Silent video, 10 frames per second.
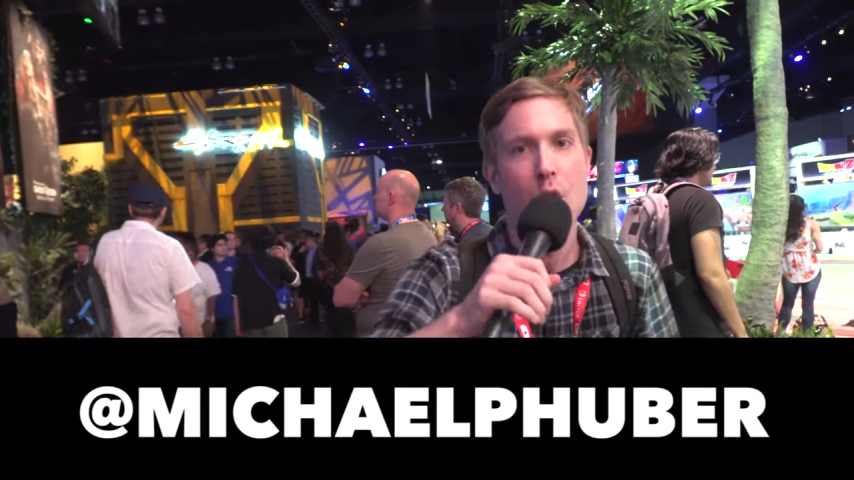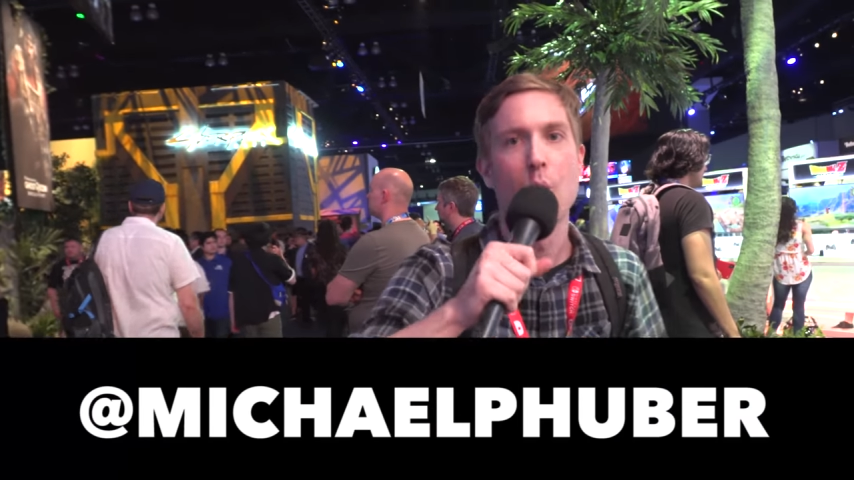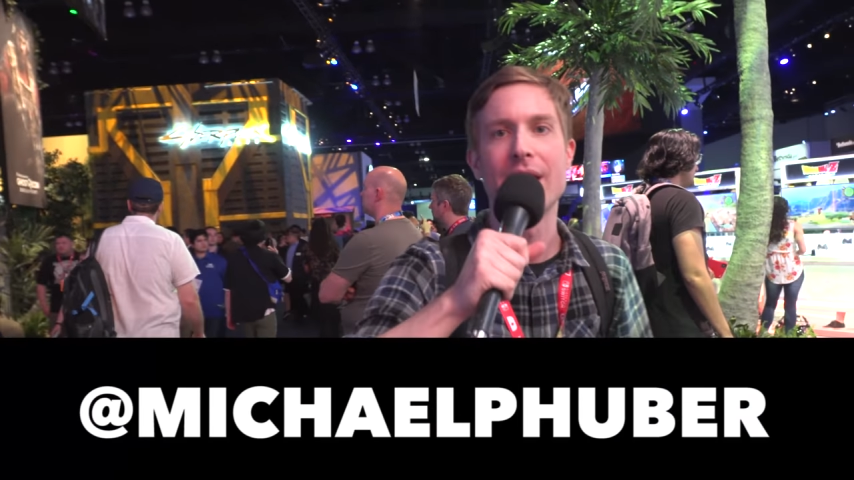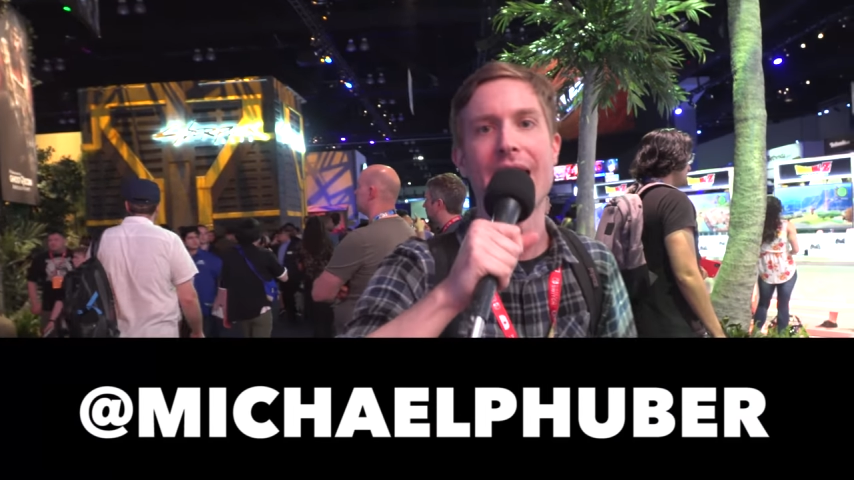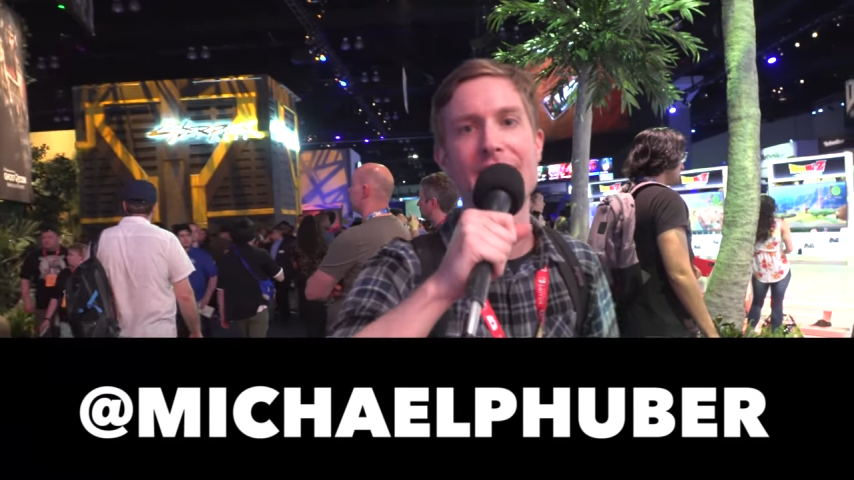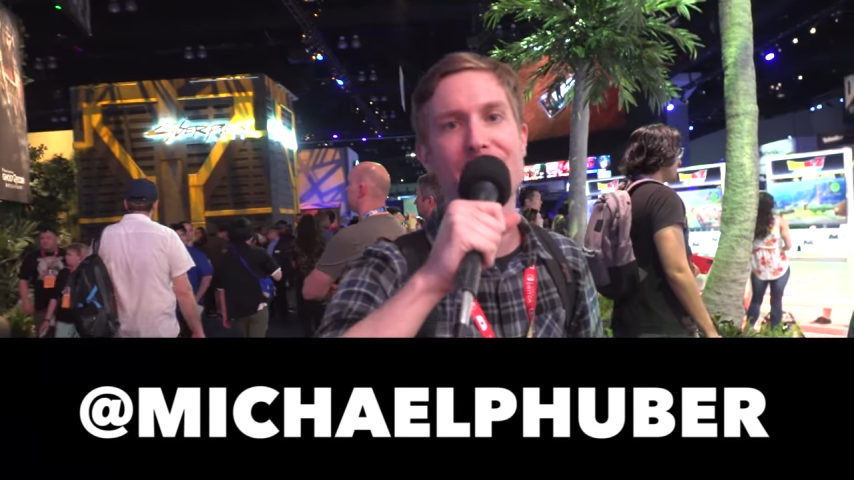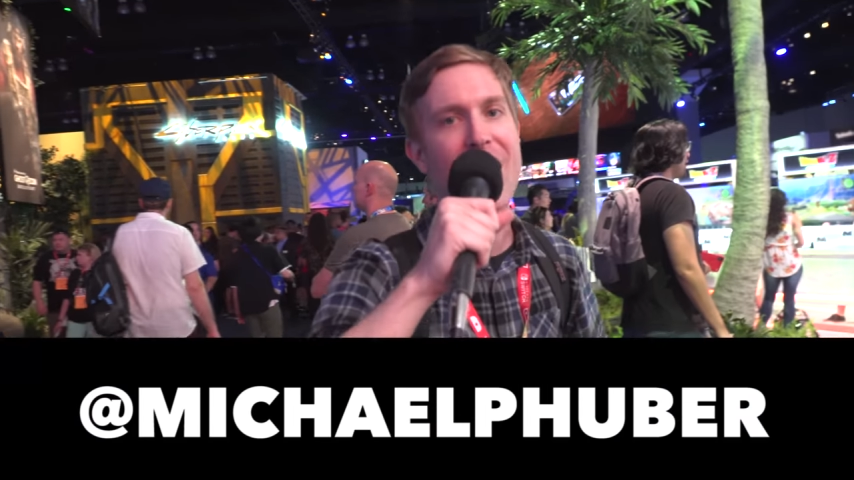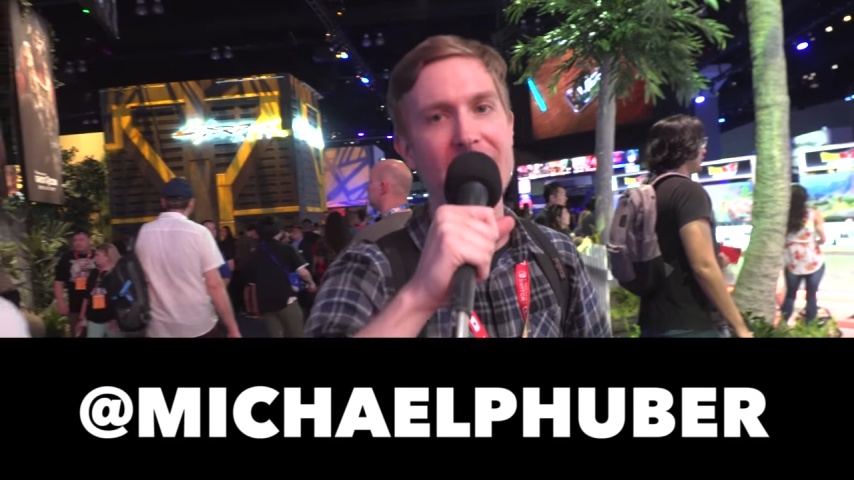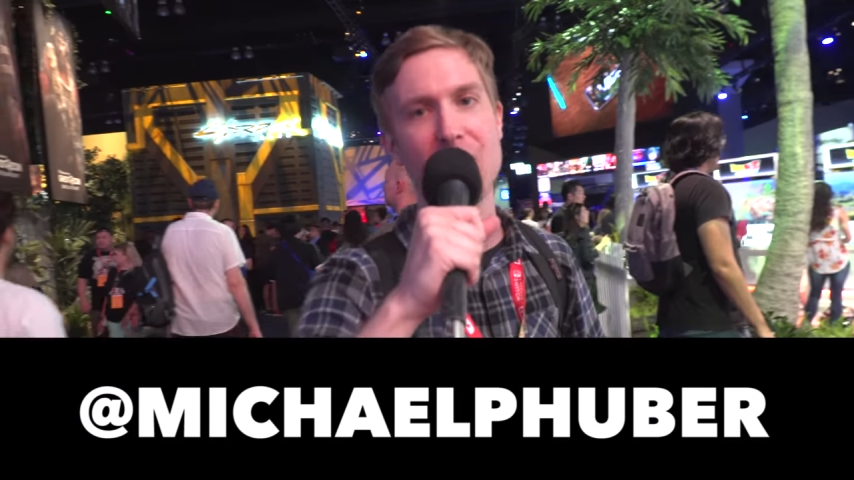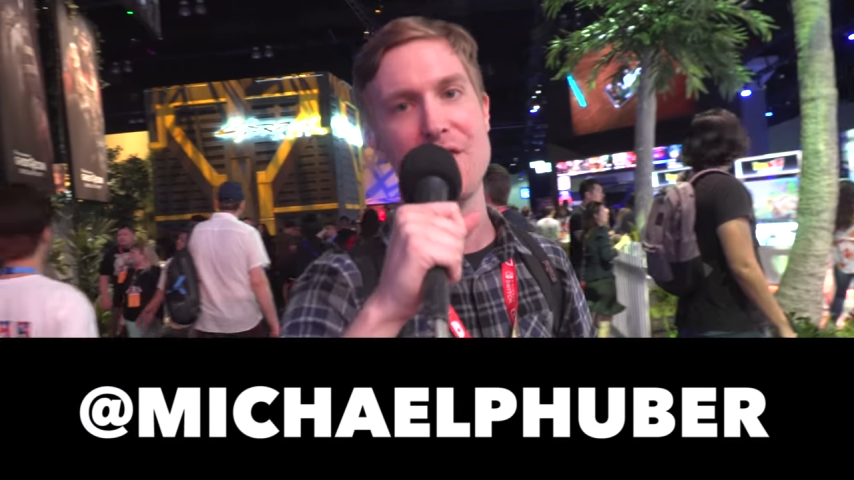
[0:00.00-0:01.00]
We got
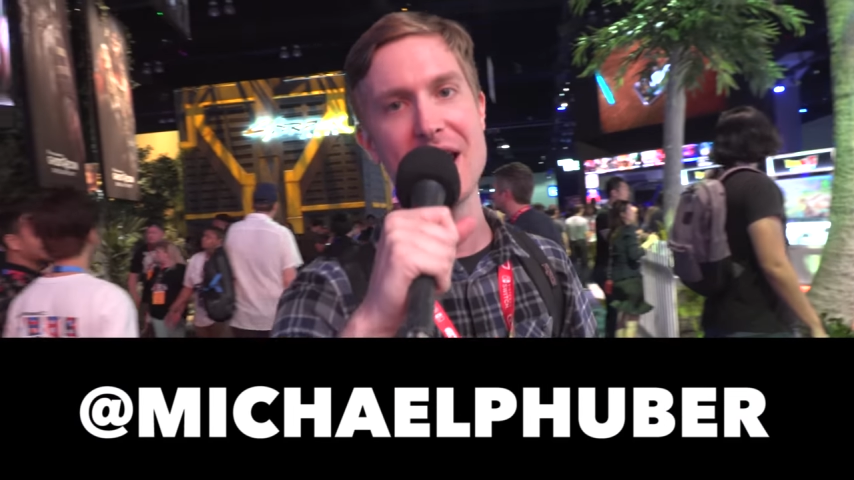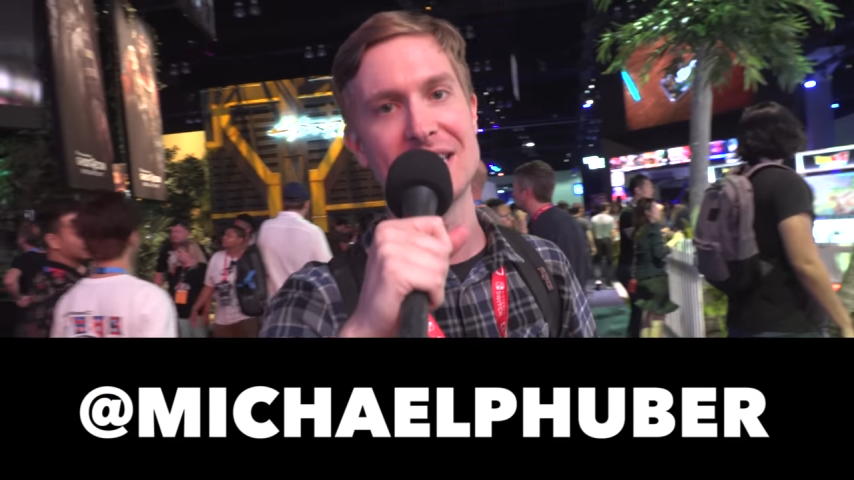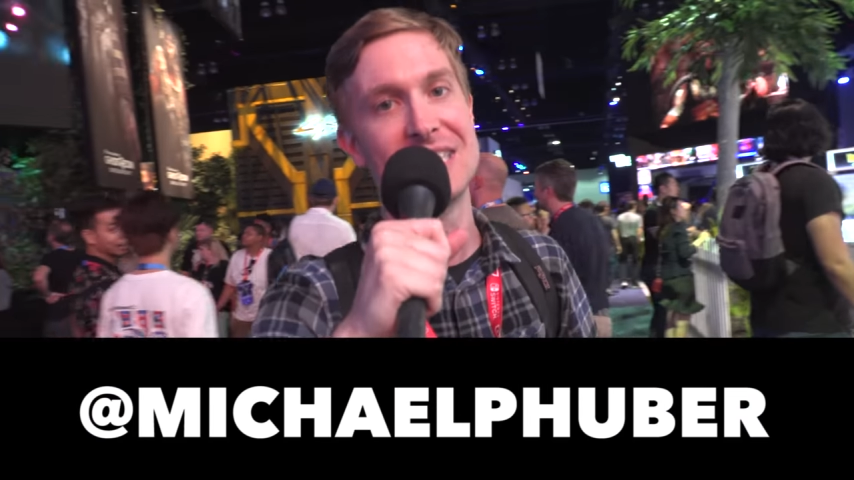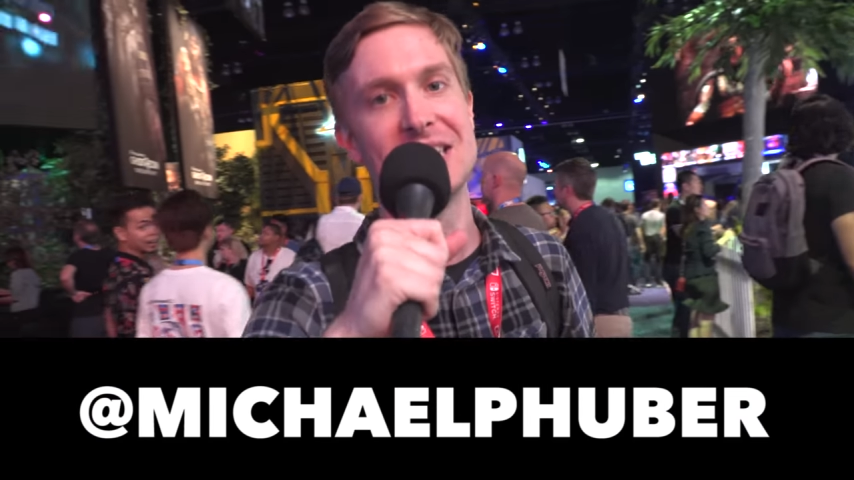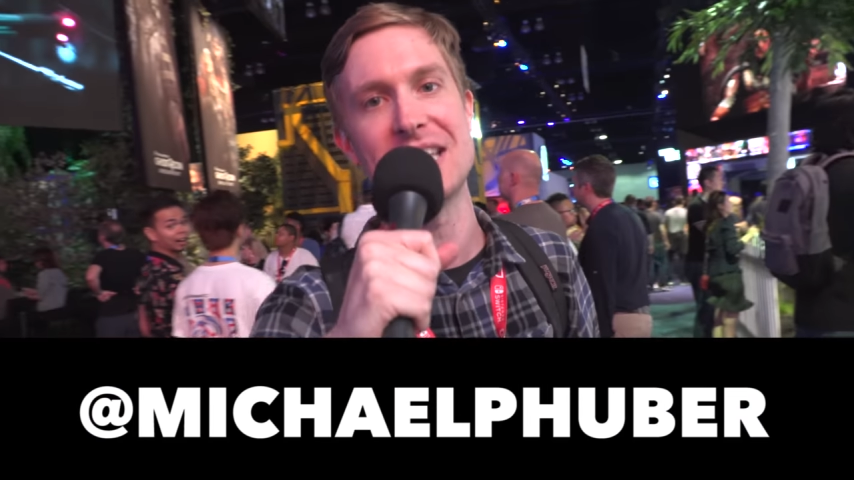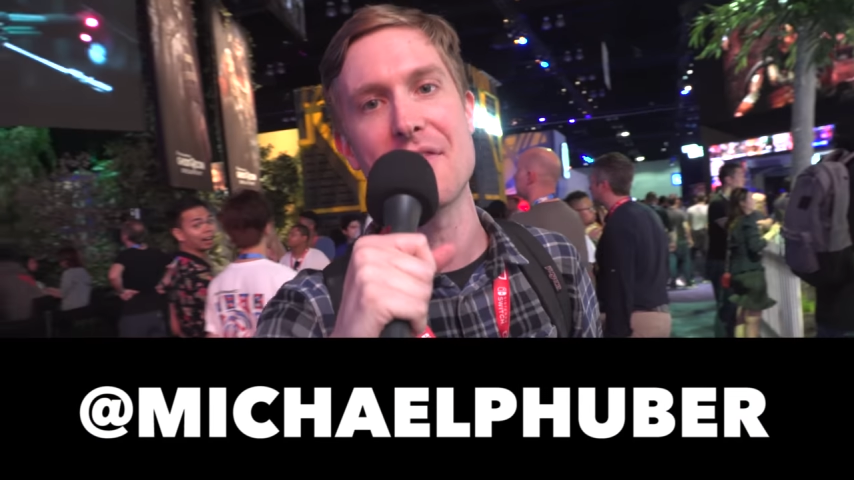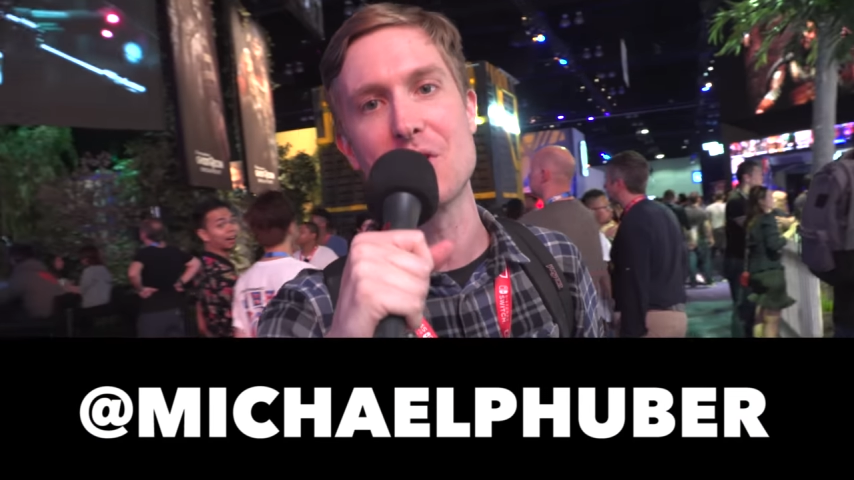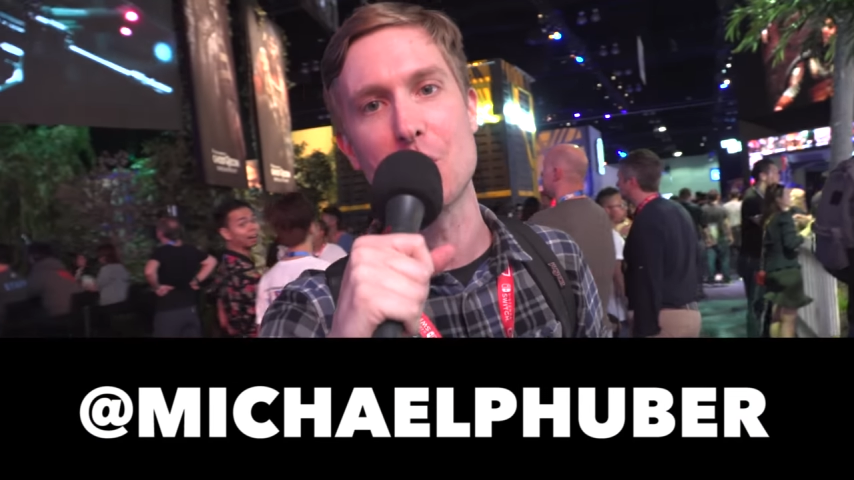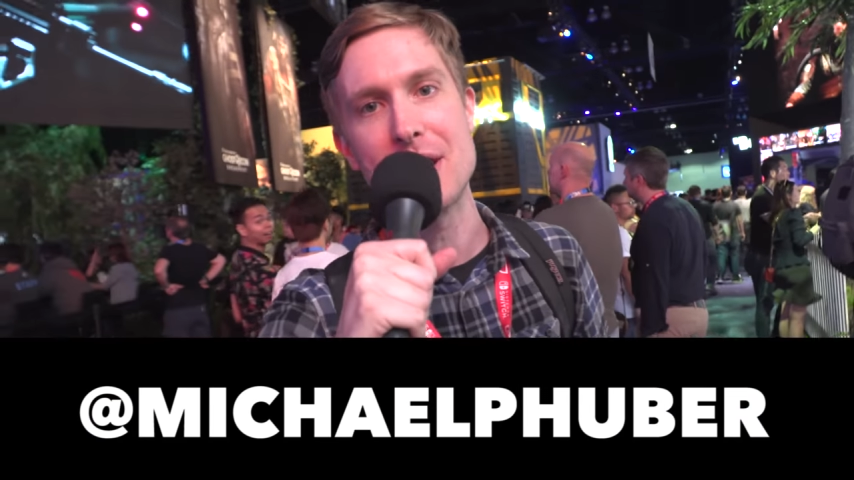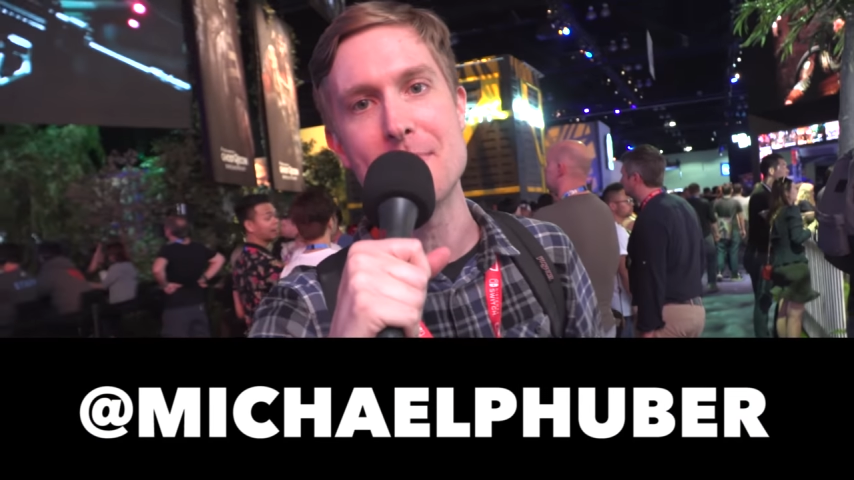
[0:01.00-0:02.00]
Final Fantasy VII
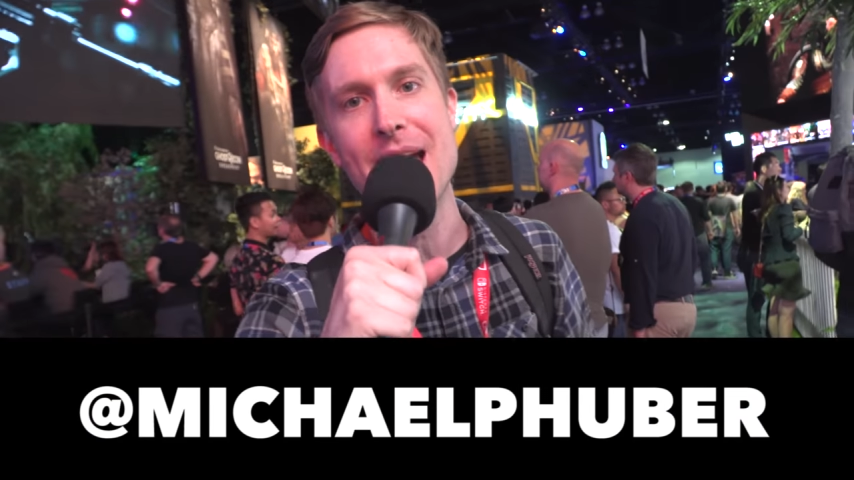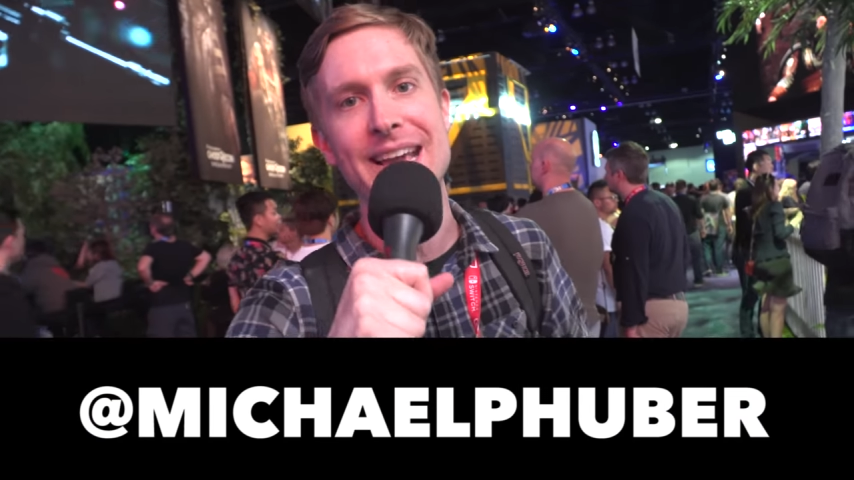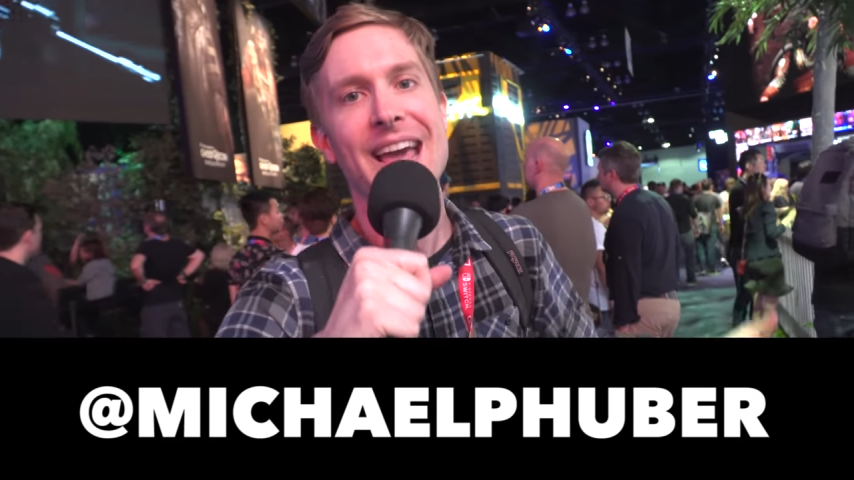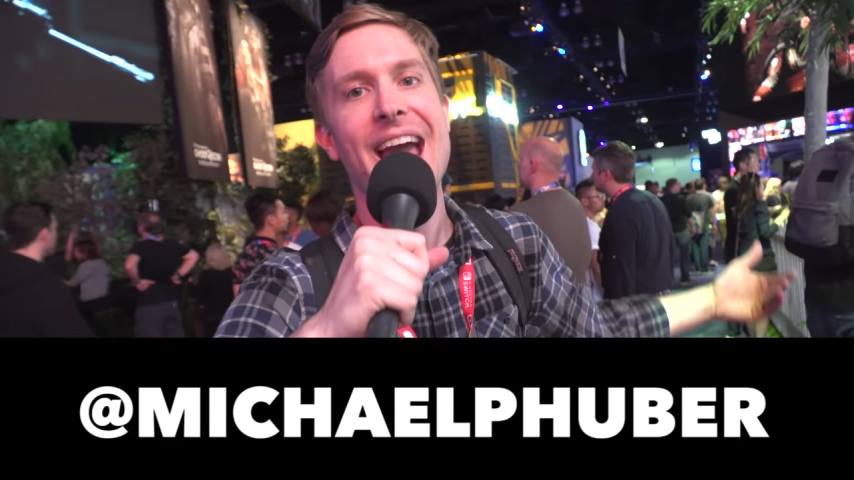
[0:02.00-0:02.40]
Remake,